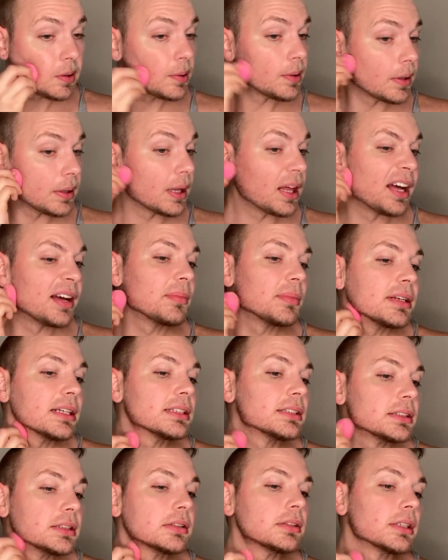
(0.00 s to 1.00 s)
line, but I
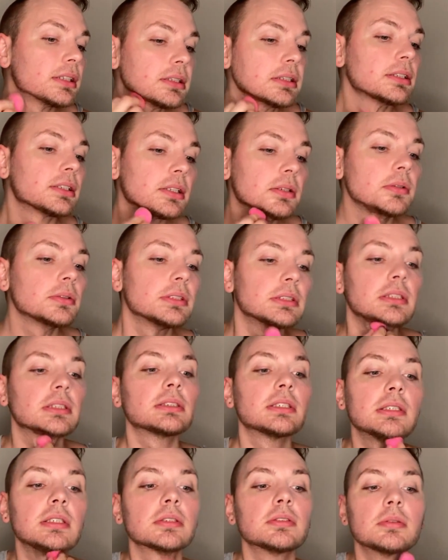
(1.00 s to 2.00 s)
still like to go in
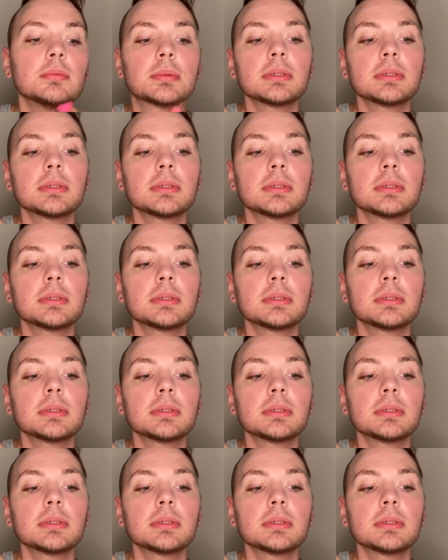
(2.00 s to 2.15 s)
just a little